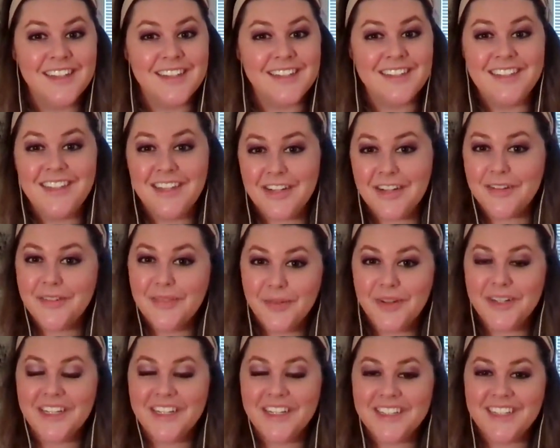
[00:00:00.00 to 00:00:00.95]
you know,
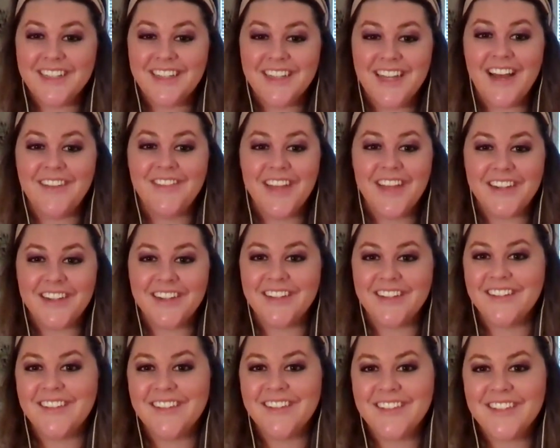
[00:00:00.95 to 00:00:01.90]
wanted to have like
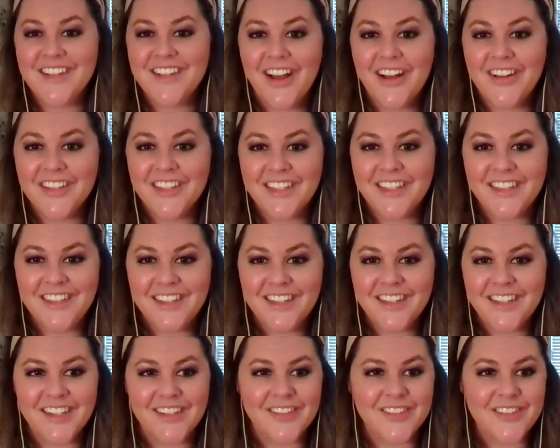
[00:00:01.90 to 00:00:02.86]
a solid, you
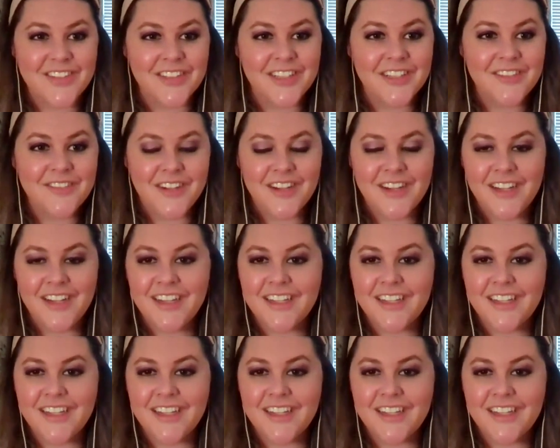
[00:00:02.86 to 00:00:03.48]
know, delivery.